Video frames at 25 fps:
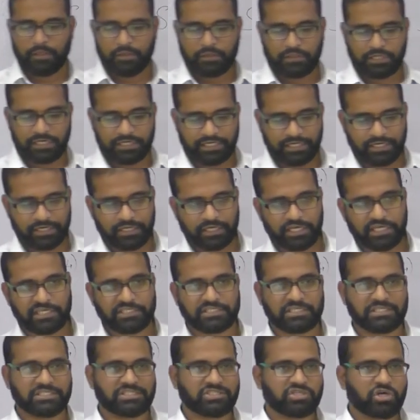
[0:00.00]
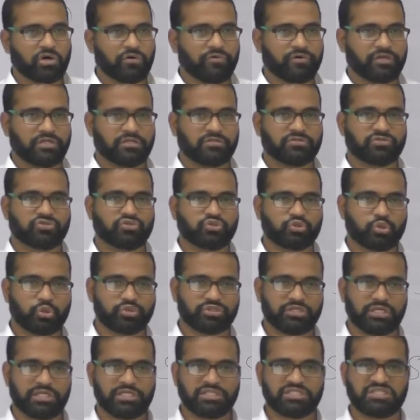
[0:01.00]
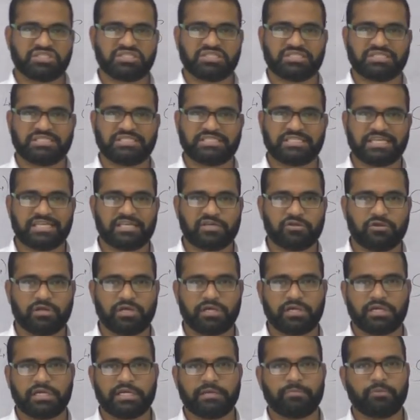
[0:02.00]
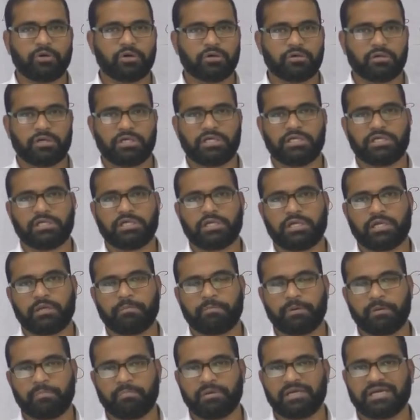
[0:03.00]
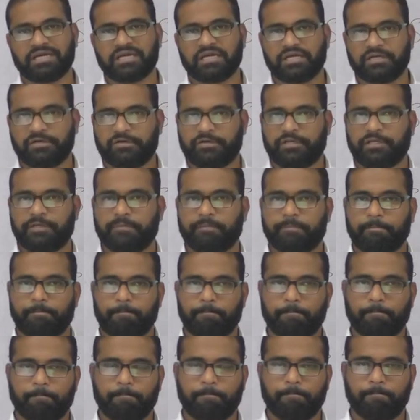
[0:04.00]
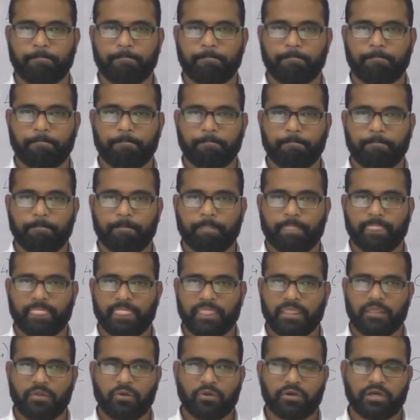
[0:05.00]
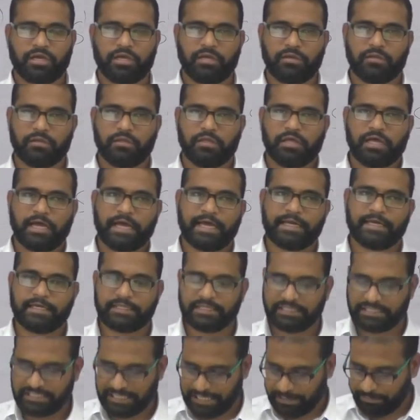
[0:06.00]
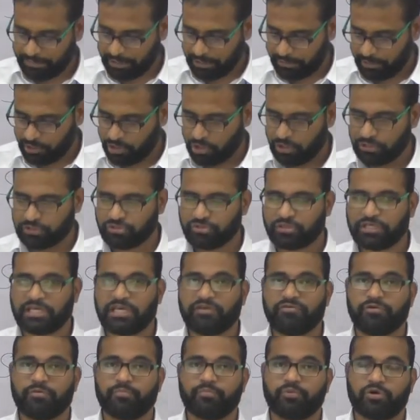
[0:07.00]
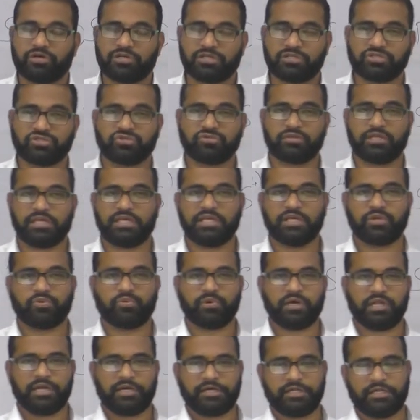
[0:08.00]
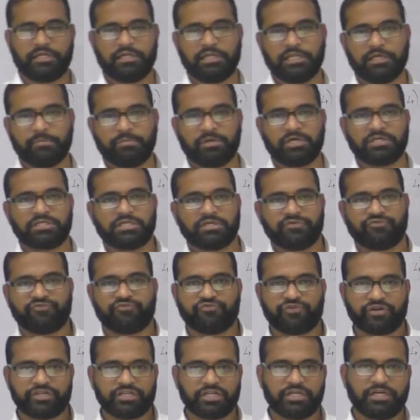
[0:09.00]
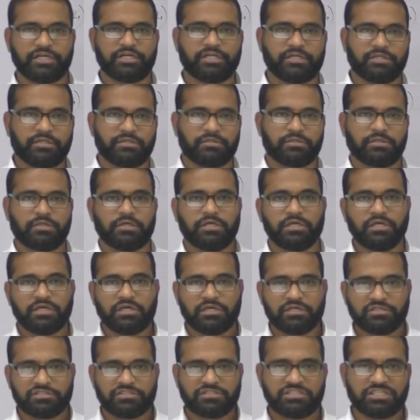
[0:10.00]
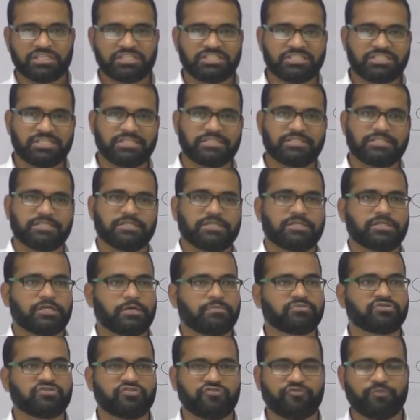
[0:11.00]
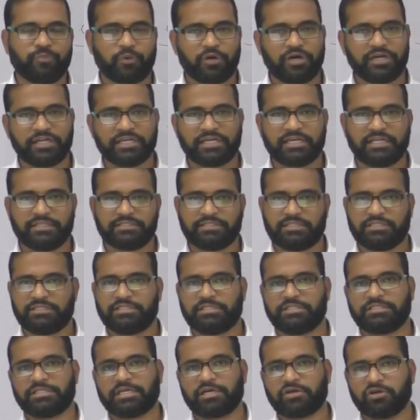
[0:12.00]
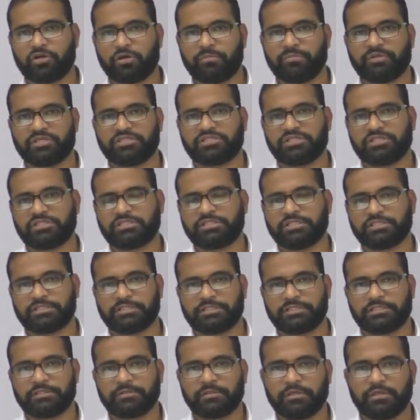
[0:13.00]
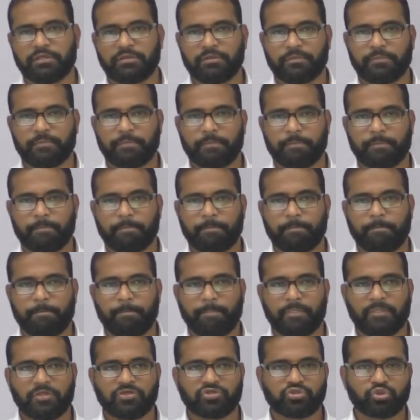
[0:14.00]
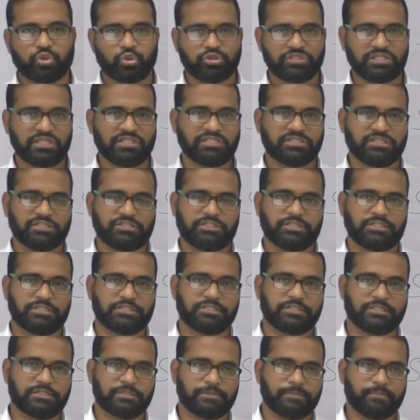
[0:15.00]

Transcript: that India is a sovereign, socialist, secular, democratic republic country okay and at the same time it also gave importance to the equality liberty fraternity justice in terms of political justice economic justice social justice